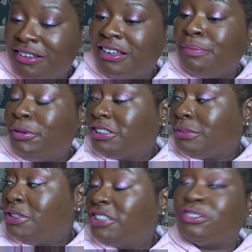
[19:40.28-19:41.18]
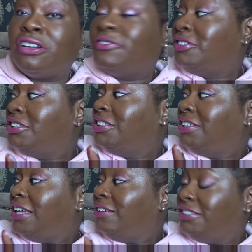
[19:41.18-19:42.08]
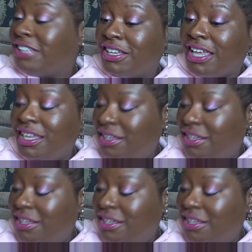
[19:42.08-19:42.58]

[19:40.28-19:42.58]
I'll put some of this on after dinner. Yeah? Is that okay?